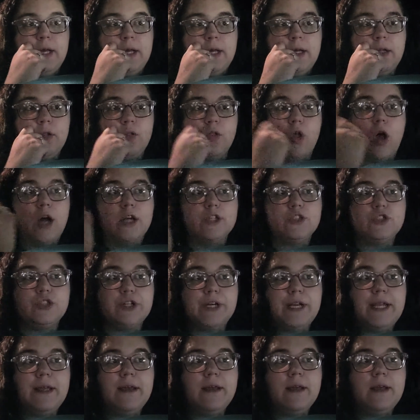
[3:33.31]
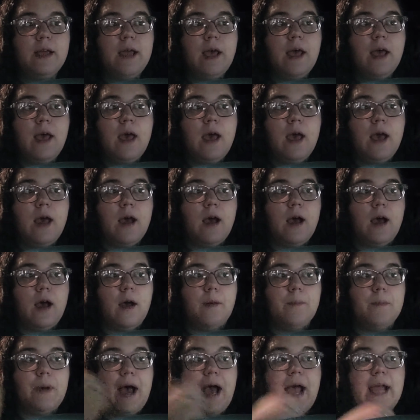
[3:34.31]
Laundry.
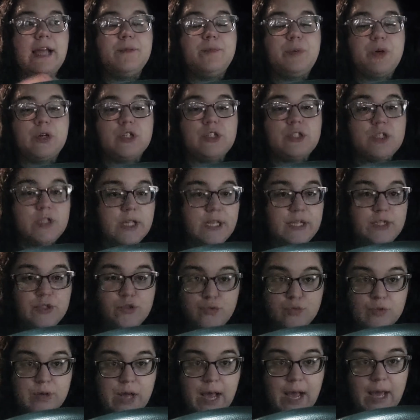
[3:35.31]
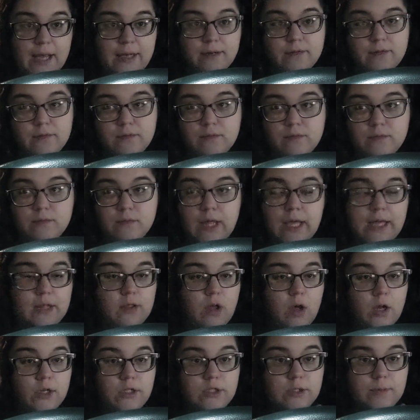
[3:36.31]
I personally do not like
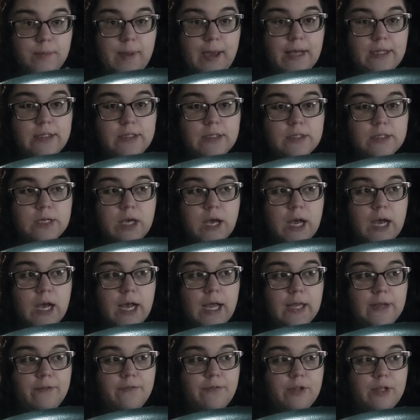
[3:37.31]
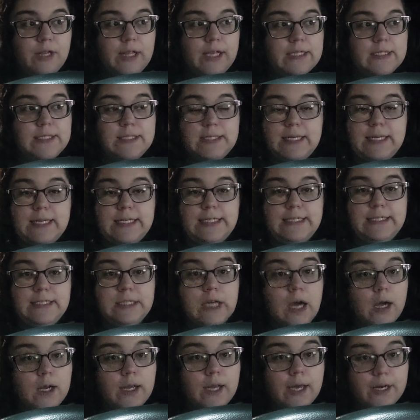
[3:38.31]
laundromats. I feel like a sitting
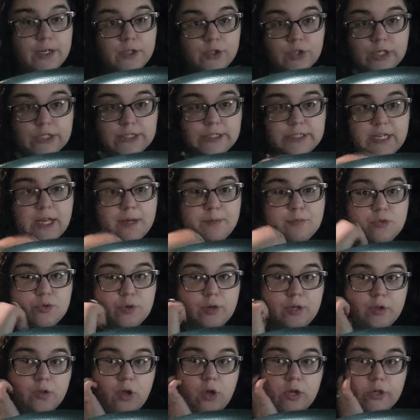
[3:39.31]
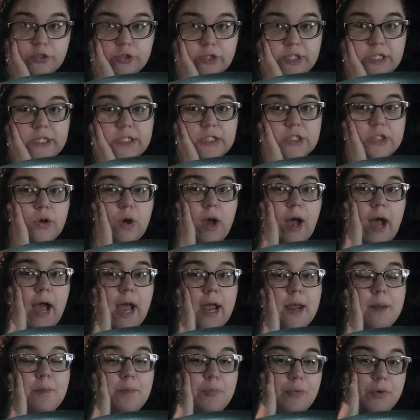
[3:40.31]
duck at a truck stop doing laundry. So
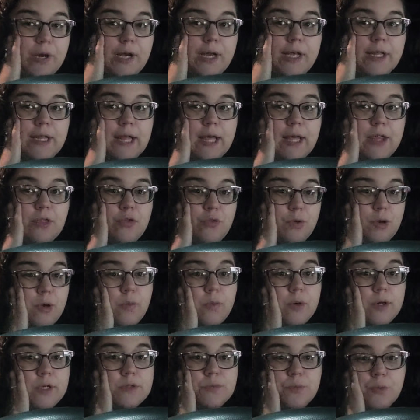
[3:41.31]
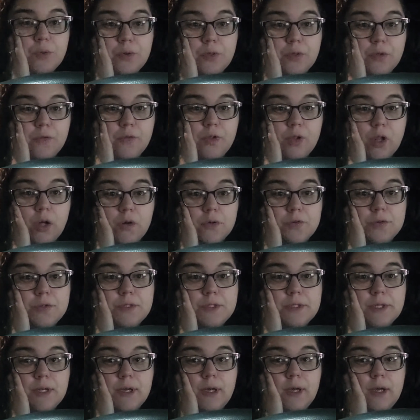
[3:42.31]
I bring like 3 weeks worth of
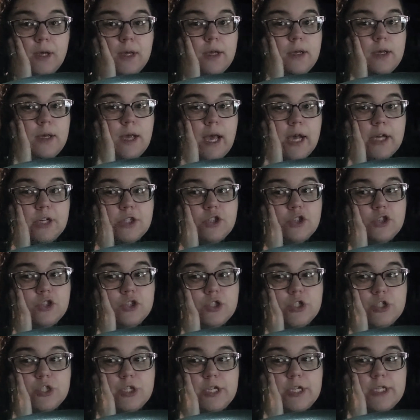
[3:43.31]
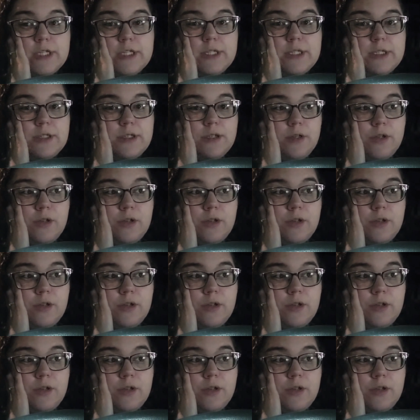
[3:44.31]
clothes, extra sheets,